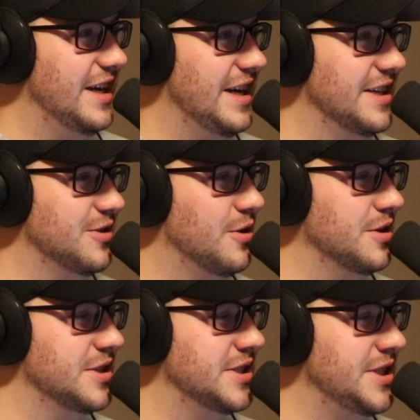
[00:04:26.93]
it's
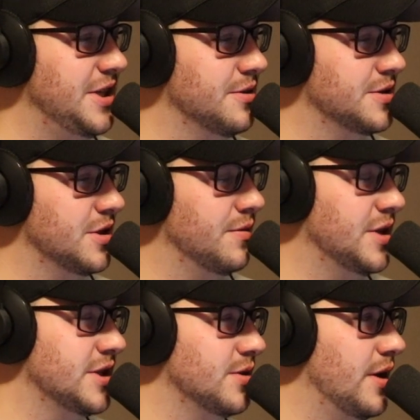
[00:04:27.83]
hard to see yourself.
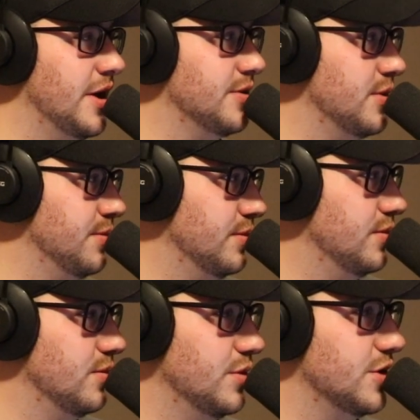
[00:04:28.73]
That's what
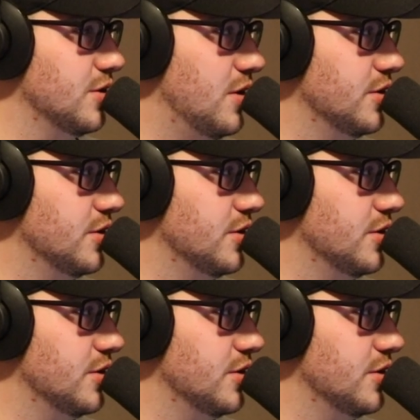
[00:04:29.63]
Mr.